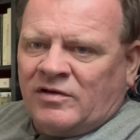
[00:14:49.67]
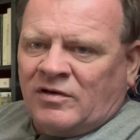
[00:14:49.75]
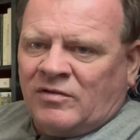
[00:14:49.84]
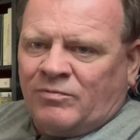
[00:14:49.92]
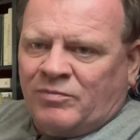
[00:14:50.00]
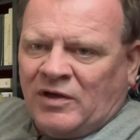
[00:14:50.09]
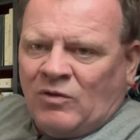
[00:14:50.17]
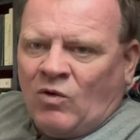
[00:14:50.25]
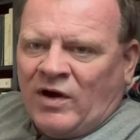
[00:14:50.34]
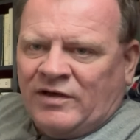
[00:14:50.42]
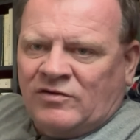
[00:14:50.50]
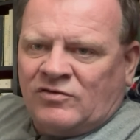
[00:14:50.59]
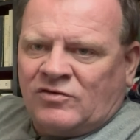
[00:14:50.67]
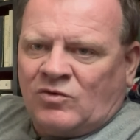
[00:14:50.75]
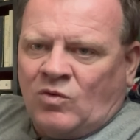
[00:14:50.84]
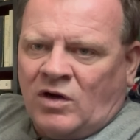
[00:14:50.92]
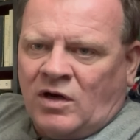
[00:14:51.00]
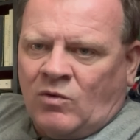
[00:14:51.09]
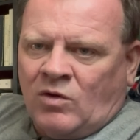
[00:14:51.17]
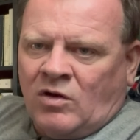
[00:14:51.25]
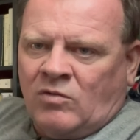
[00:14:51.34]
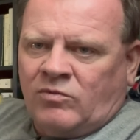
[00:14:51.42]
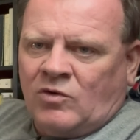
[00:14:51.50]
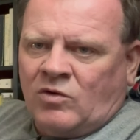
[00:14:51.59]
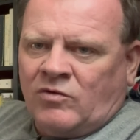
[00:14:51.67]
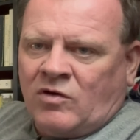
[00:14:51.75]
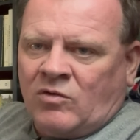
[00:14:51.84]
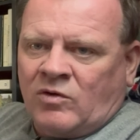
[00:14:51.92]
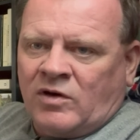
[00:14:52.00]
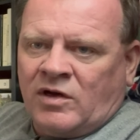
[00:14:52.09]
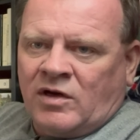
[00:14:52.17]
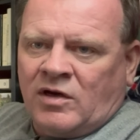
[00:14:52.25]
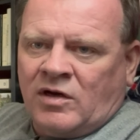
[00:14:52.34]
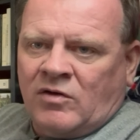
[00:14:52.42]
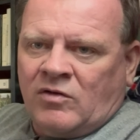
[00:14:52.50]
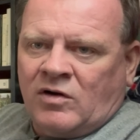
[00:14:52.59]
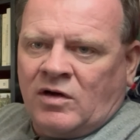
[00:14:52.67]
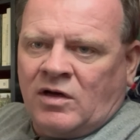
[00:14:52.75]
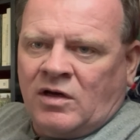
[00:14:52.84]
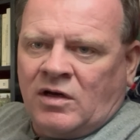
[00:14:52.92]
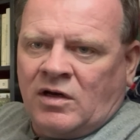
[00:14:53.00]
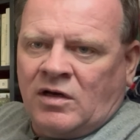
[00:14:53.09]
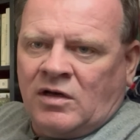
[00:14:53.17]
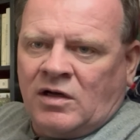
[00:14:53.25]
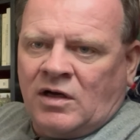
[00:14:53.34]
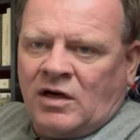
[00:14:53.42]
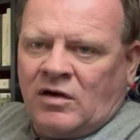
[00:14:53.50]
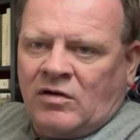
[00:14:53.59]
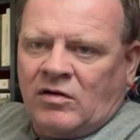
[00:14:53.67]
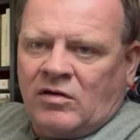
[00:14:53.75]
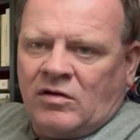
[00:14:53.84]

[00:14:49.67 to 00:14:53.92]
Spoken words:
the big white square, going the wrong way, right there.